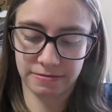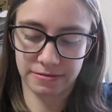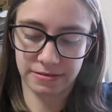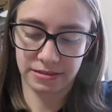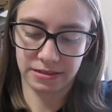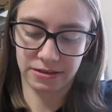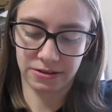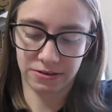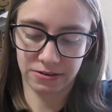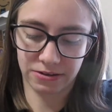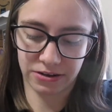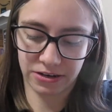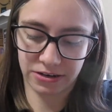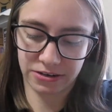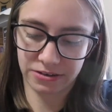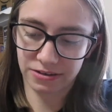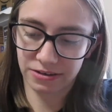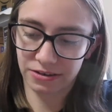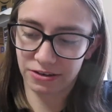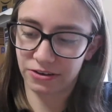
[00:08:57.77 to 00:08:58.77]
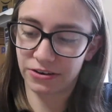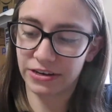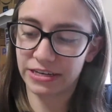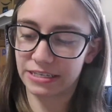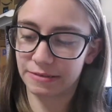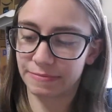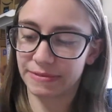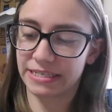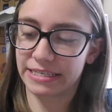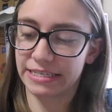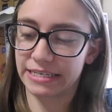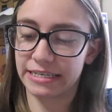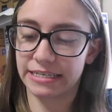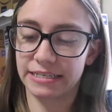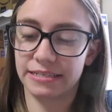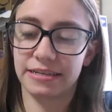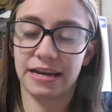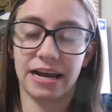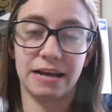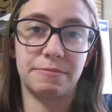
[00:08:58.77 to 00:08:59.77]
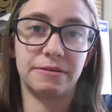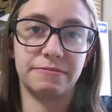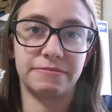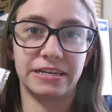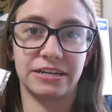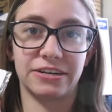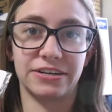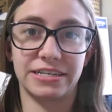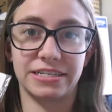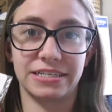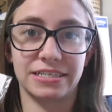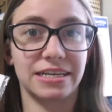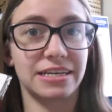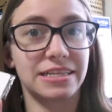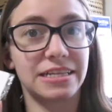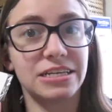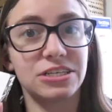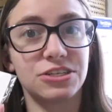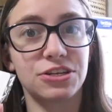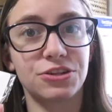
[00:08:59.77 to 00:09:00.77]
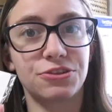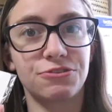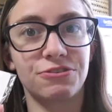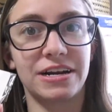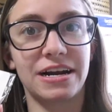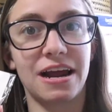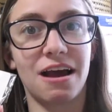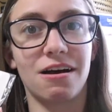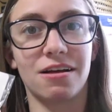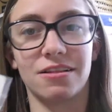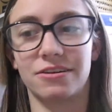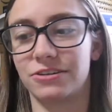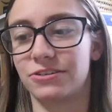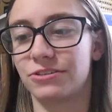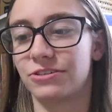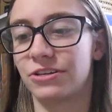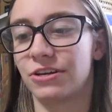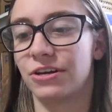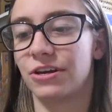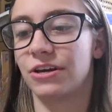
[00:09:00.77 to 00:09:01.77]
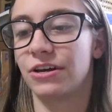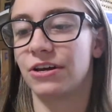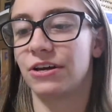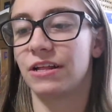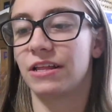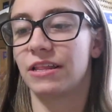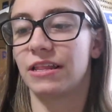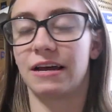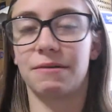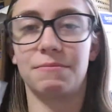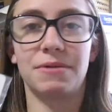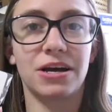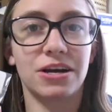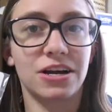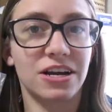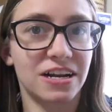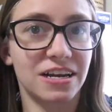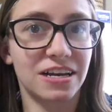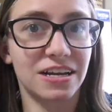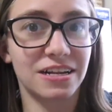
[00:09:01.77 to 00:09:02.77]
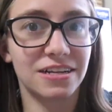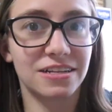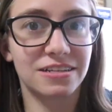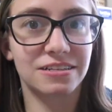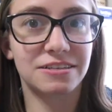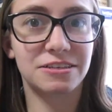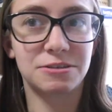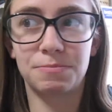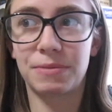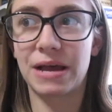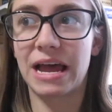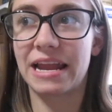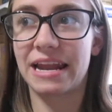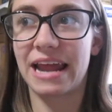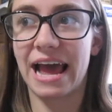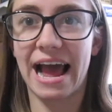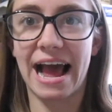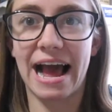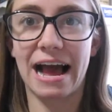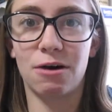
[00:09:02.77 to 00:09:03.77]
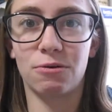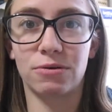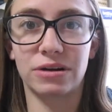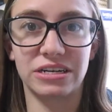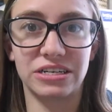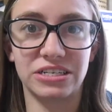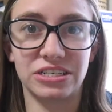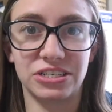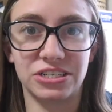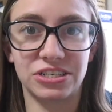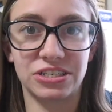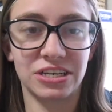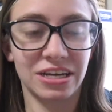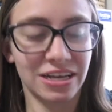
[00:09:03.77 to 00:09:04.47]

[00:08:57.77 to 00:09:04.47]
little Christmassy type of earrings. Like, these are $3. Like, I'm not gonna spend hours